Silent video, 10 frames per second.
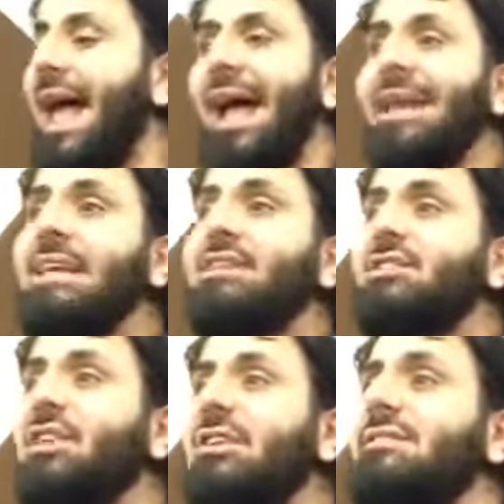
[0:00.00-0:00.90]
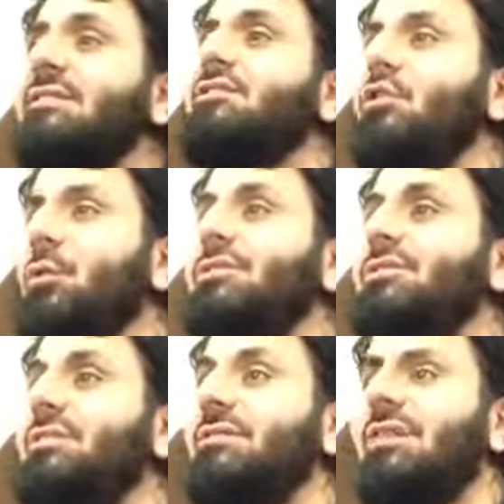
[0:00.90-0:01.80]
and he discusses these
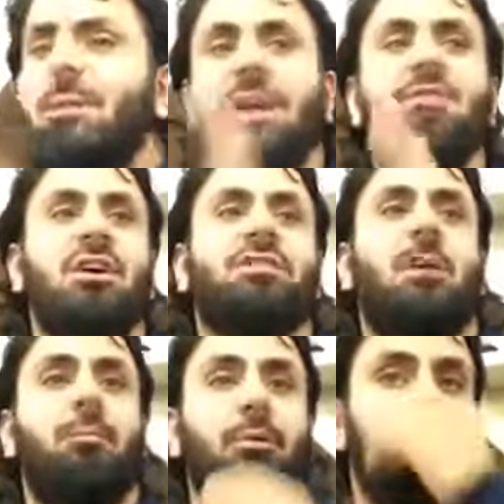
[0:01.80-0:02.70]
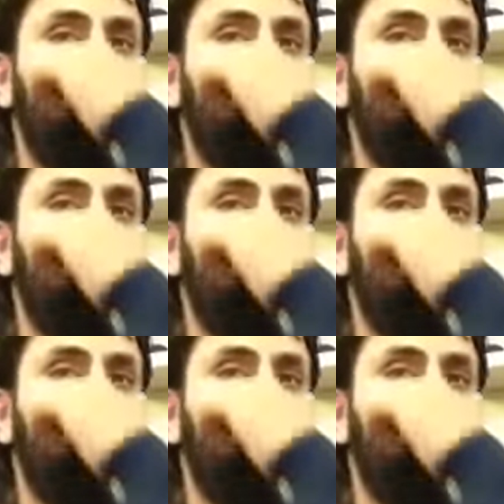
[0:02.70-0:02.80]
nuances. Let me give you an example.